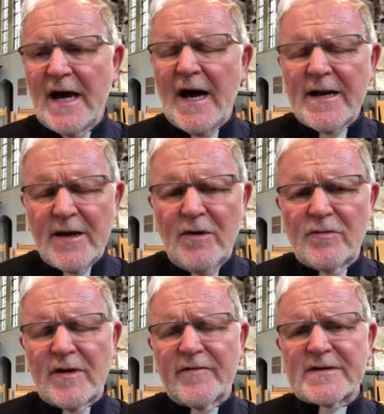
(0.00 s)
I
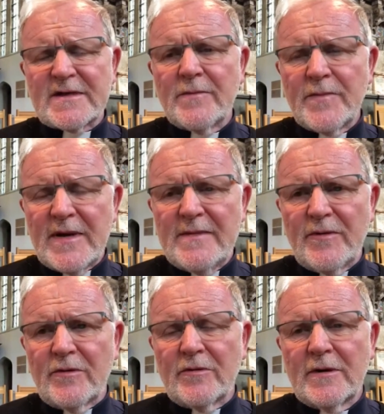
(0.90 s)
know that for some
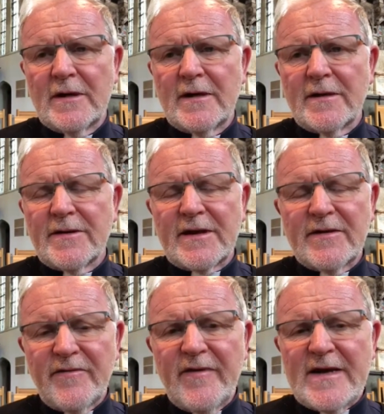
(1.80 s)
people, the
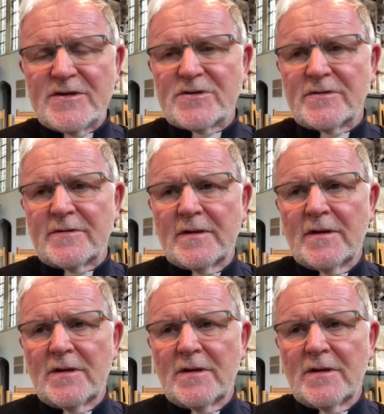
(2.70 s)
confession,